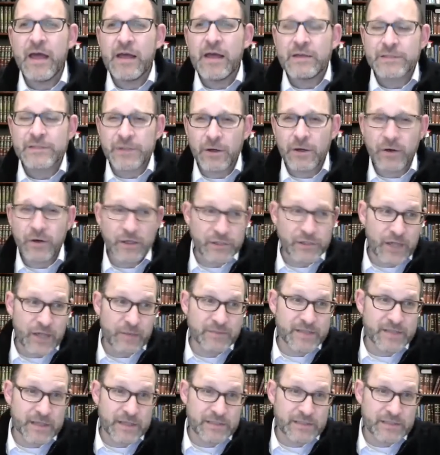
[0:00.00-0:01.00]
So Hashem
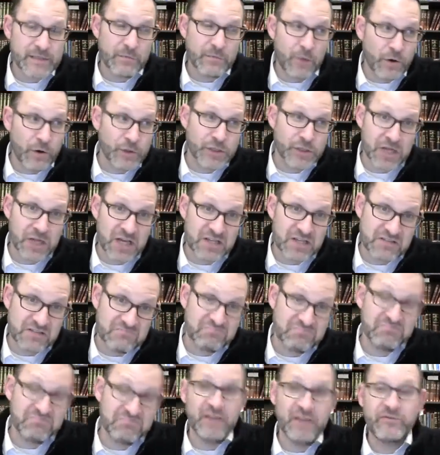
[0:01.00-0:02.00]
says to Moshe,
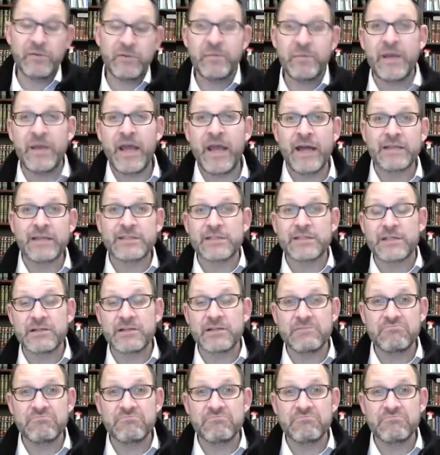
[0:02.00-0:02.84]
give him an answer.